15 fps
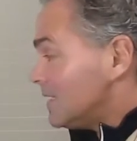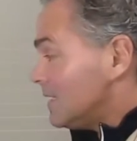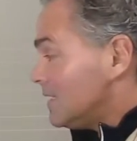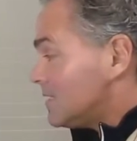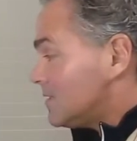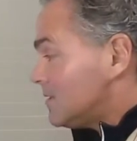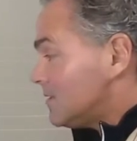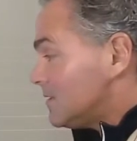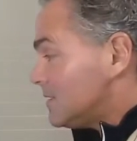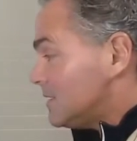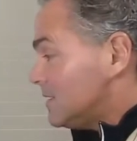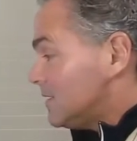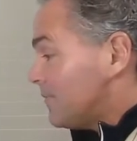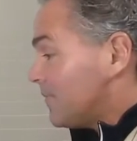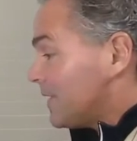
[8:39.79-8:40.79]

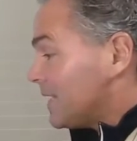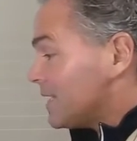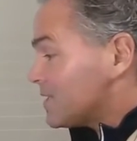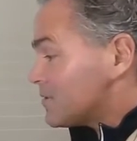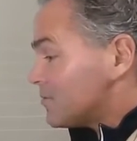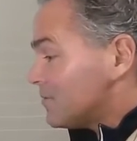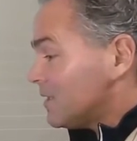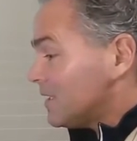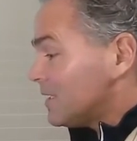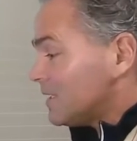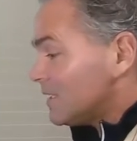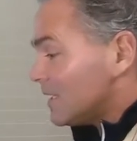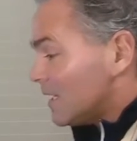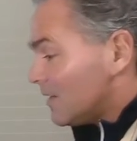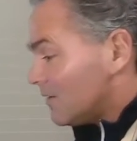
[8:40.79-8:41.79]
X30 is
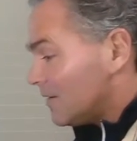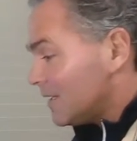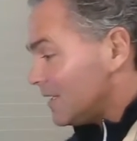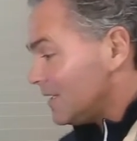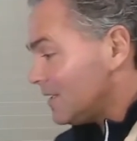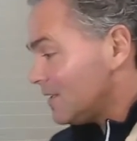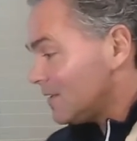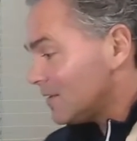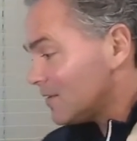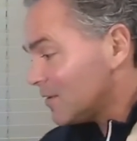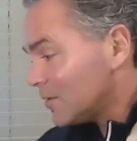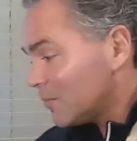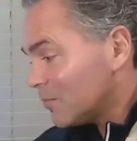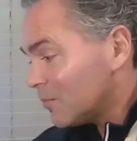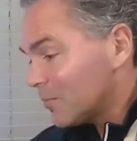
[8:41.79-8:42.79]
running now in
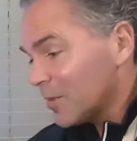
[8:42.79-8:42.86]
the